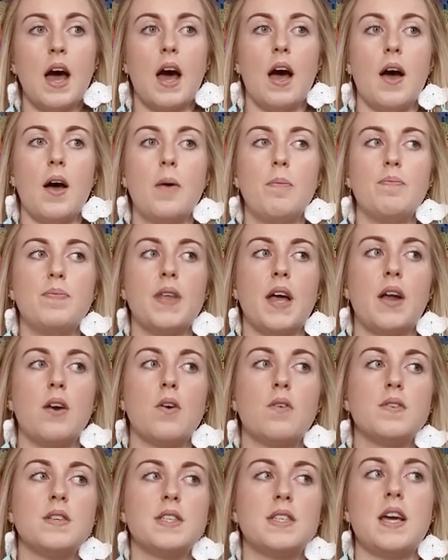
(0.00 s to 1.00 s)
Um, and
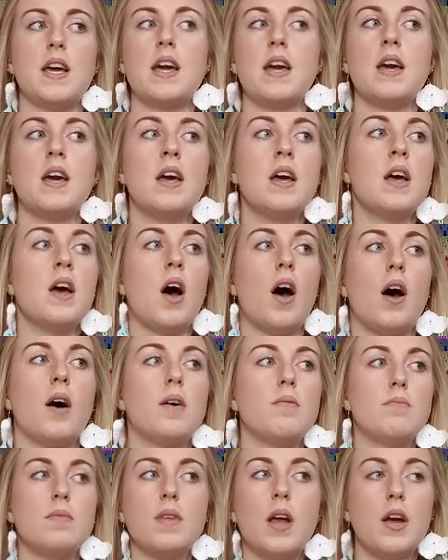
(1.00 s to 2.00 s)
obviously,
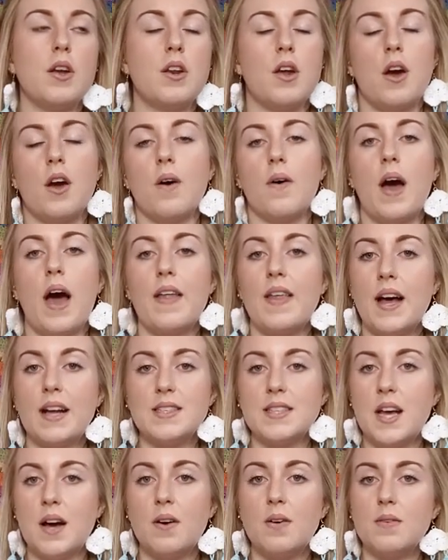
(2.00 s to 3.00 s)
I know
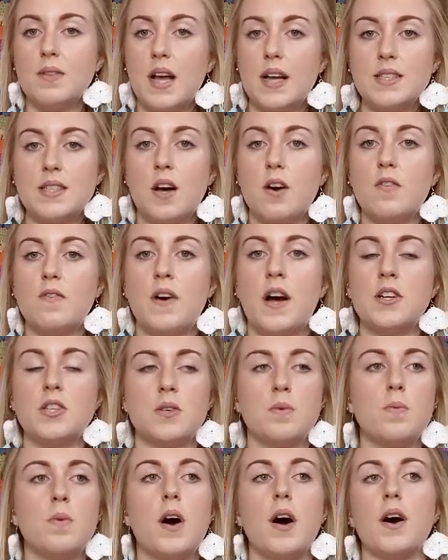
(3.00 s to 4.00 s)
that's how that's how
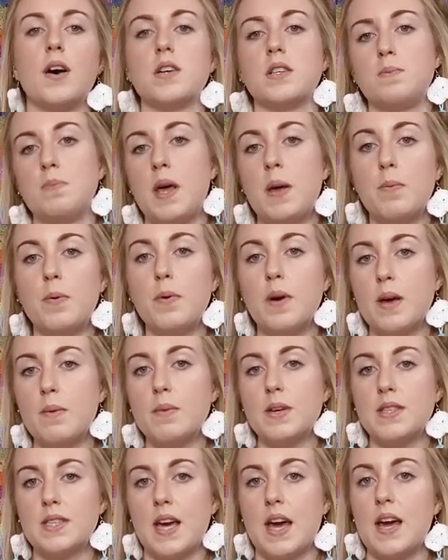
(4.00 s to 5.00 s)
fashion works. People
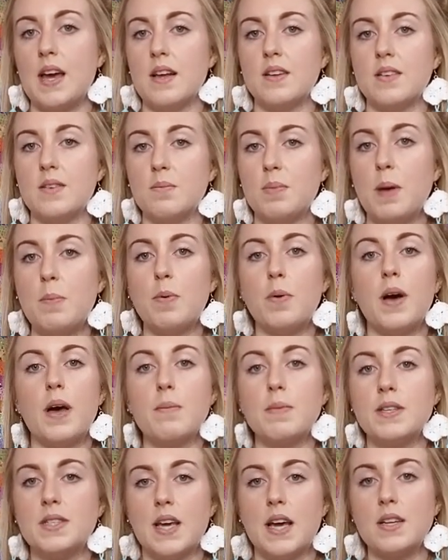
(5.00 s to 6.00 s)
imitate, people
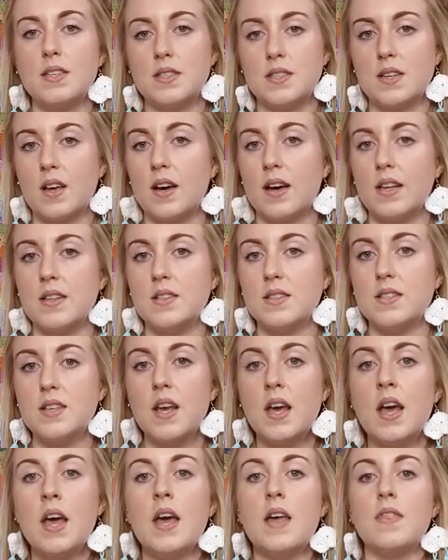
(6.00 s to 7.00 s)
imitate designs.
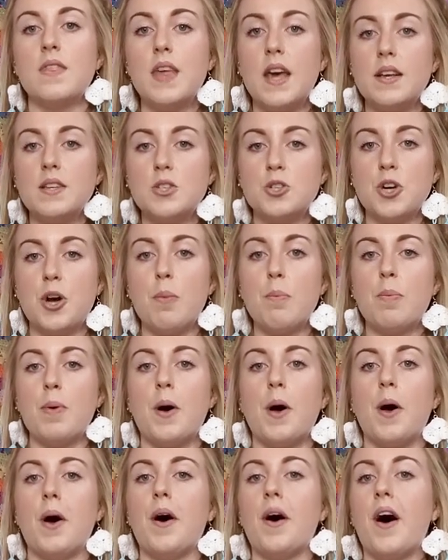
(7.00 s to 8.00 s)
This
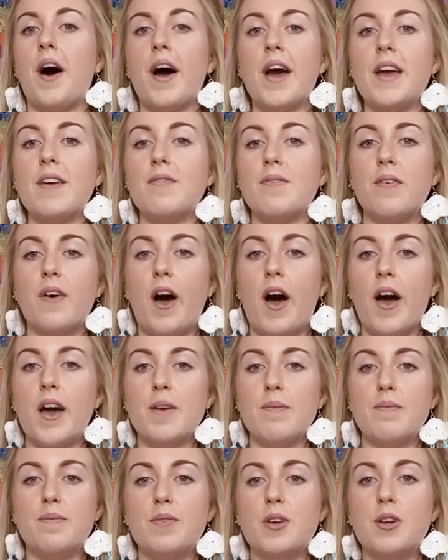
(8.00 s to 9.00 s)
jumper, I,
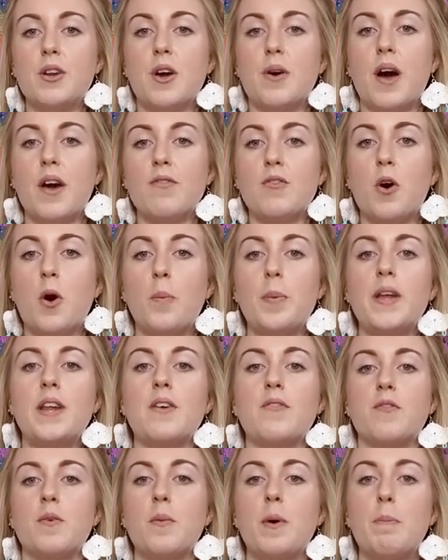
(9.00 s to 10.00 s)
I, you know, I've copied
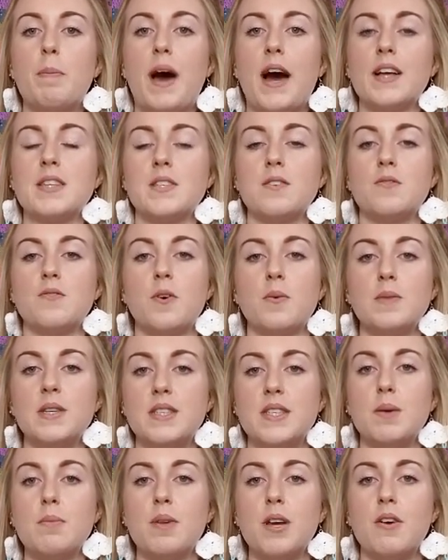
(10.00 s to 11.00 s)
it from a pattern from the
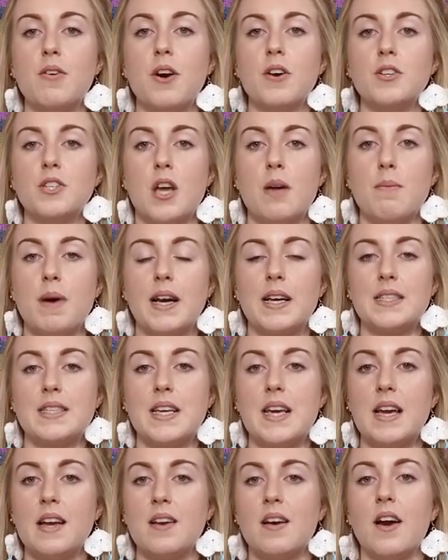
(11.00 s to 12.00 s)
Simply Crochet
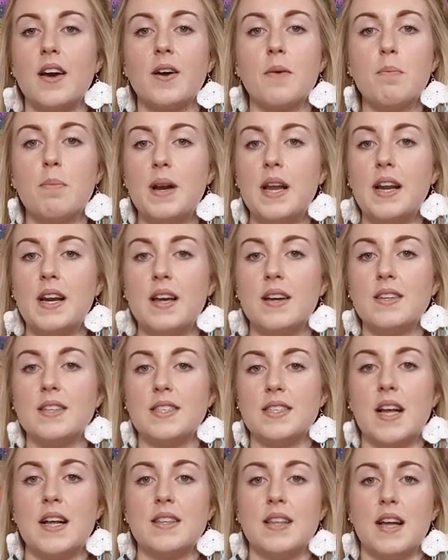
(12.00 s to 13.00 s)
magazine. I completely
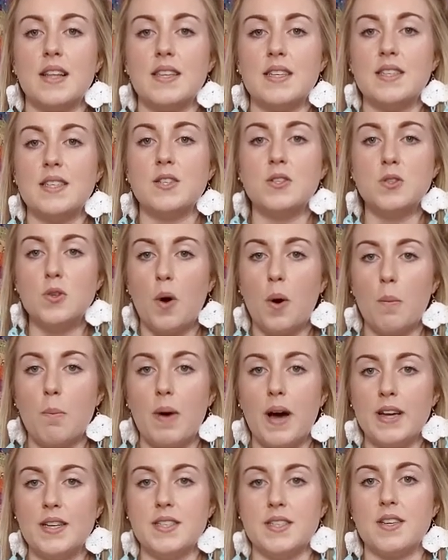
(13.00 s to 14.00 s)
understand that. This is not
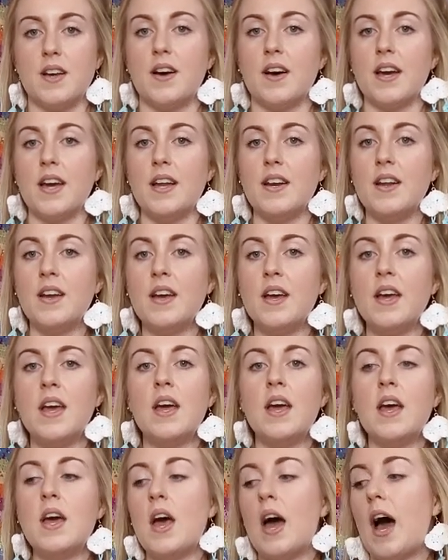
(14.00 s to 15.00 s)
my design.
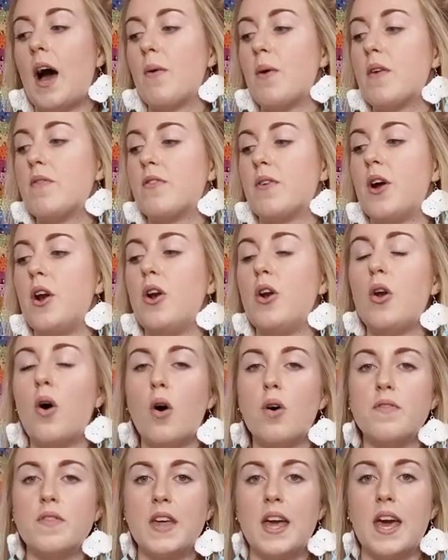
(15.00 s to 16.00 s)
However, a
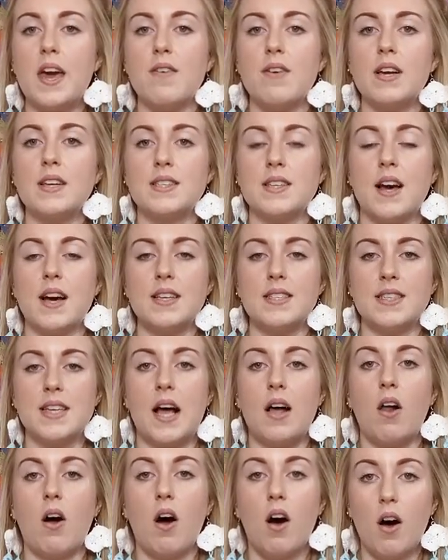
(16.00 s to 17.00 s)
lot of the earrings that I
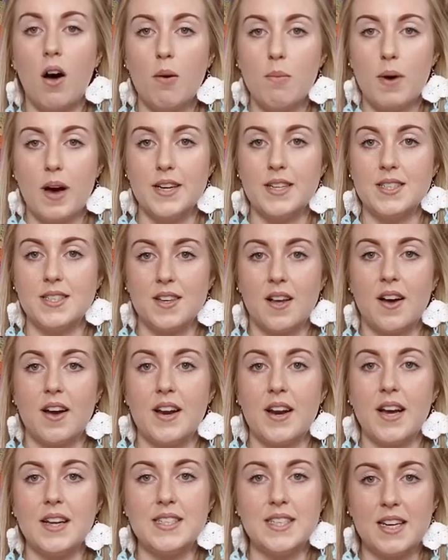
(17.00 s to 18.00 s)
sell are my
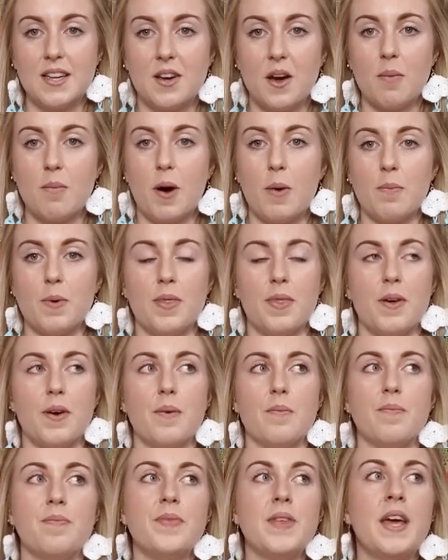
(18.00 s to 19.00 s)
design. I did come up with
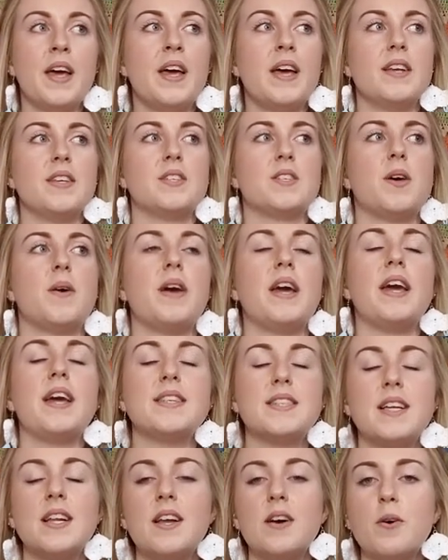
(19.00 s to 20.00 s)
them. So it
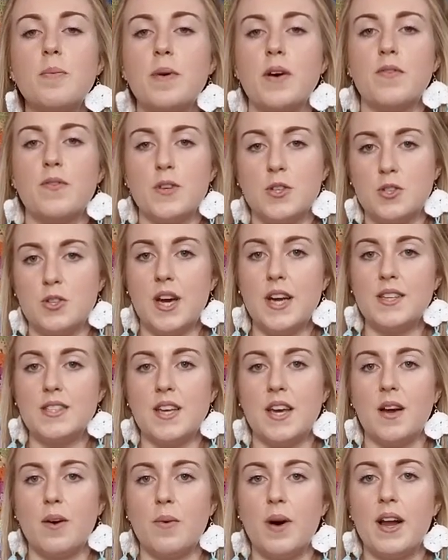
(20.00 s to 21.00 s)
is a little bit
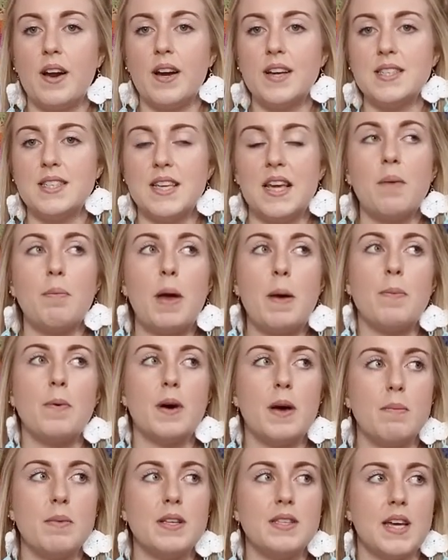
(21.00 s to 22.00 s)
frustrating when I see
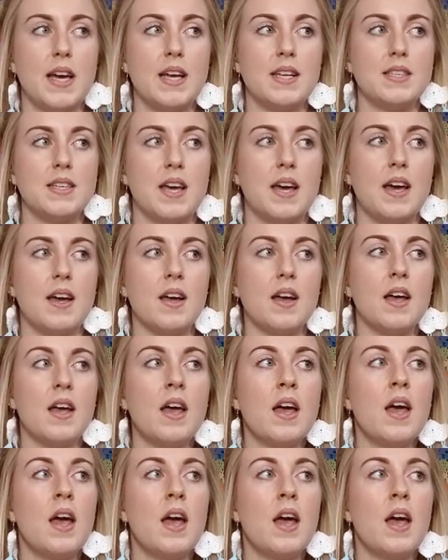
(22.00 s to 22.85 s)
people imitating.